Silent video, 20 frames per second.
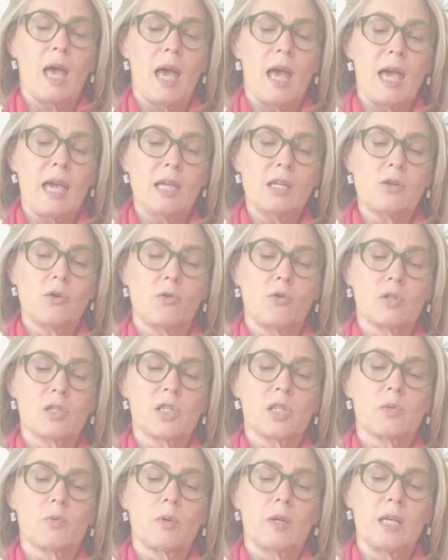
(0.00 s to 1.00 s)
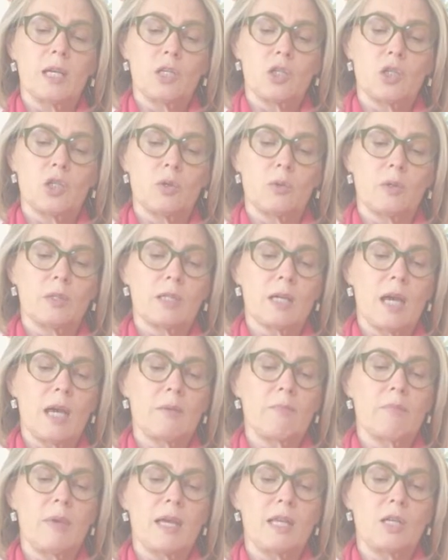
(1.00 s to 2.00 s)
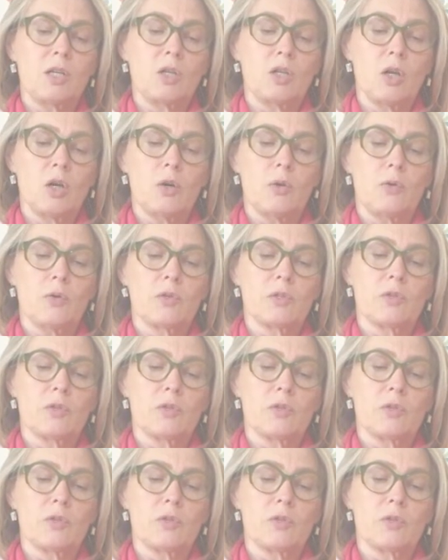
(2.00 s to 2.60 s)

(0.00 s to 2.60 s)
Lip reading: 8 horses were hitched to it and made it go,